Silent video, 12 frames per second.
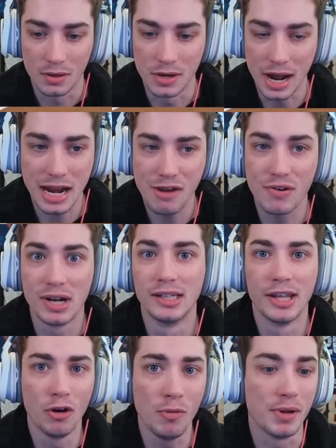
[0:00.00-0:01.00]
Not even a
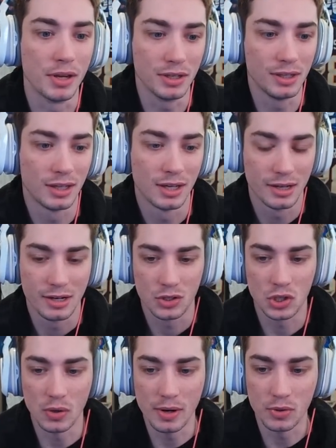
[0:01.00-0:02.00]
little bit.
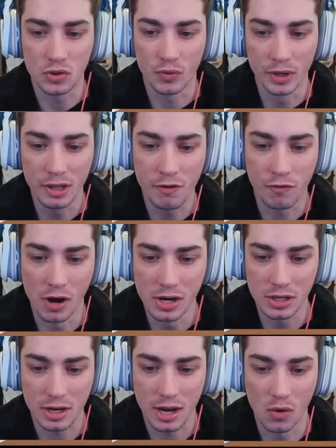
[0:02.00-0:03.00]
So it was really
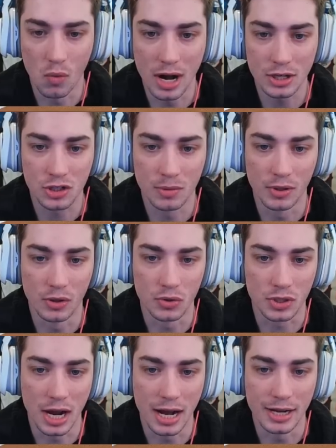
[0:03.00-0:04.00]
fun to kind of watch some of
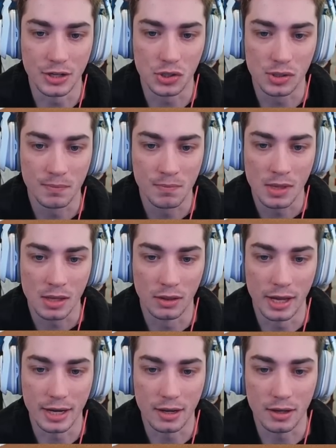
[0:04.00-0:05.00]
those guys.
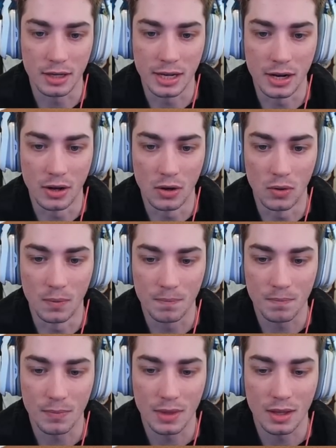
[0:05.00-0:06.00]
Like, you know,
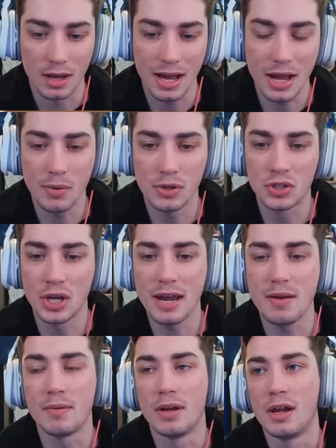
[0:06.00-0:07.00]
I would
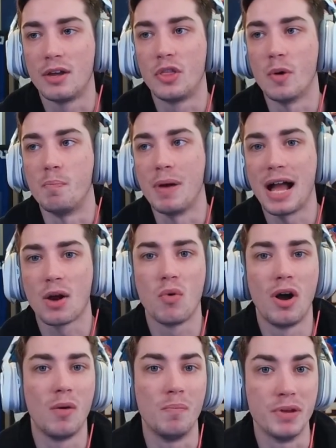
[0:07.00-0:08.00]
say the
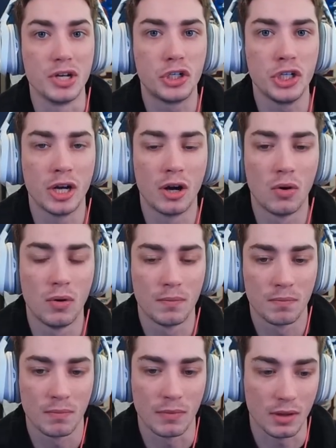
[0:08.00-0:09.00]
Bagwell Biggio
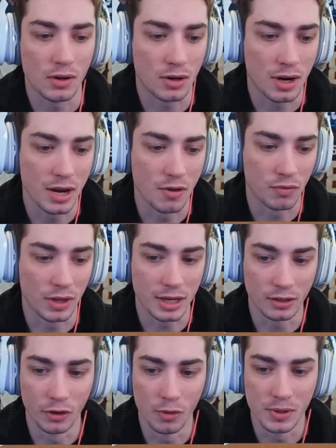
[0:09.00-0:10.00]
are kind of like
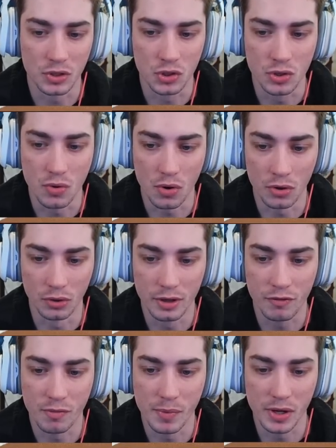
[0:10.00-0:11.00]
a little bit too
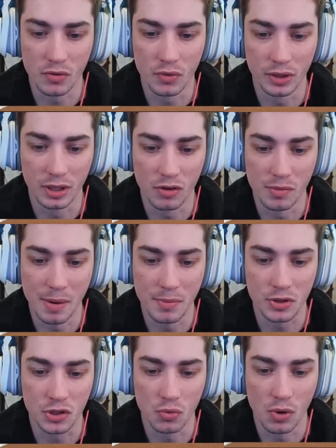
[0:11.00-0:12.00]
early for me to really
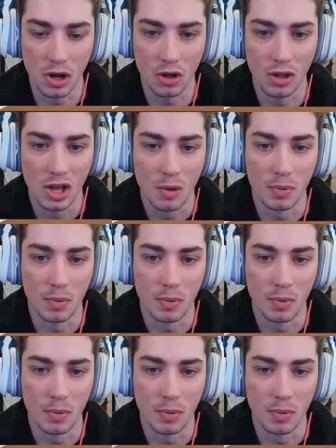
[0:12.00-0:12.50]
remember too well.